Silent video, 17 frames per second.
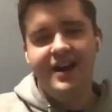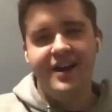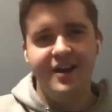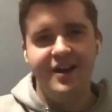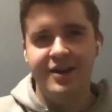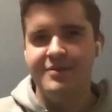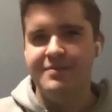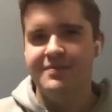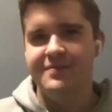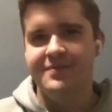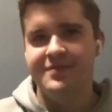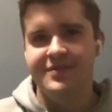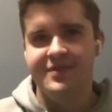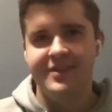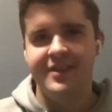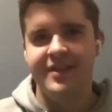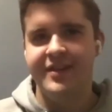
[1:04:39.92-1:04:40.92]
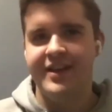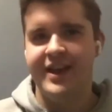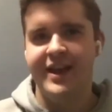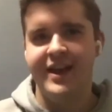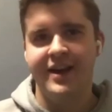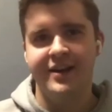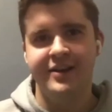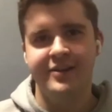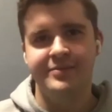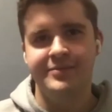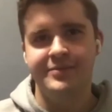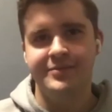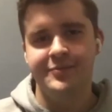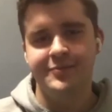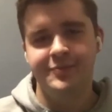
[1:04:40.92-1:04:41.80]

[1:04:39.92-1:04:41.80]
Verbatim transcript: um, no, yeah, um,